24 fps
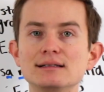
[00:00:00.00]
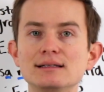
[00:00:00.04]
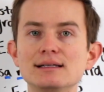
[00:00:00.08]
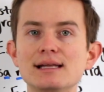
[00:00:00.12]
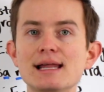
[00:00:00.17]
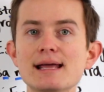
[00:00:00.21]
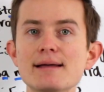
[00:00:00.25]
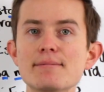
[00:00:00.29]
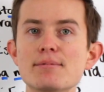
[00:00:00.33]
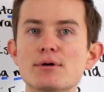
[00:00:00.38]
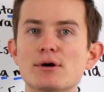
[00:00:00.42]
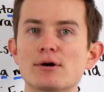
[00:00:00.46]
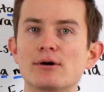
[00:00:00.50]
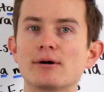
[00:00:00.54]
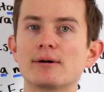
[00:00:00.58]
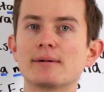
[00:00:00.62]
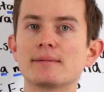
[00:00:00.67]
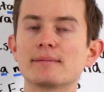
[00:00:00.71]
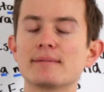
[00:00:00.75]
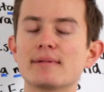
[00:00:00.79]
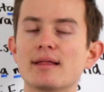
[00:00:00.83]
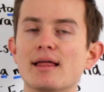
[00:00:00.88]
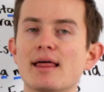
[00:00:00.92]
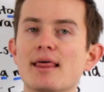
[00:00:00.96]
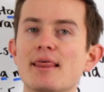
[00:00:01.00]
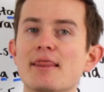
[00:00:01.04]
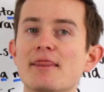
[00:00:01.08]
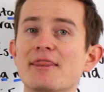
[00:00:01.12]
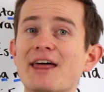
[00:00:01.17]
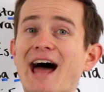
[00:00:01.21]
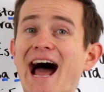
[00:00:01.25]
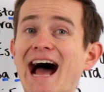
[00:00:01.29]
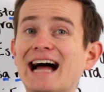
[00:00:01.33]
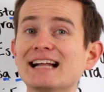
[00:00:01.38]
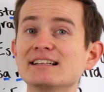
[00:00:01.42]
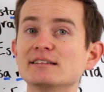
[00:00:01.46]
libro,
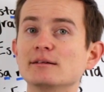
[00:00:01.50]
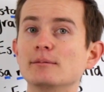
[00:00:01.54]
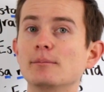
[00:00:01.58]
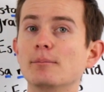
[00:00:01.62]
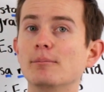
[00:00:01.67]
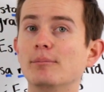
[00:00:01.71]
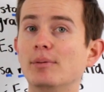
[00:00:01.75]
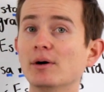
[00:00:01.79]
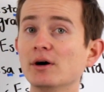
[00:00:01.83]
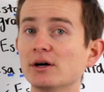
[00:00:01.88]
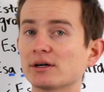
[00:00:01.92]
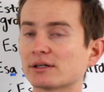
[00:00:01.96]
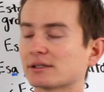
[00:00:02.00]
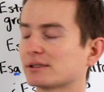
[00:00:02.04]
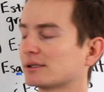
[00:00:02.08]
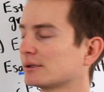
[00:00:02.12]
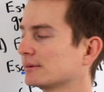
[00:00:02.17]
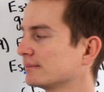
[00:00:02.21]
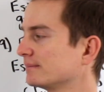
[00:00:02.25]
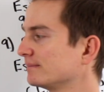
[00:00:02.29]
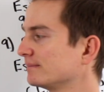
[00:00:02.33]
that book.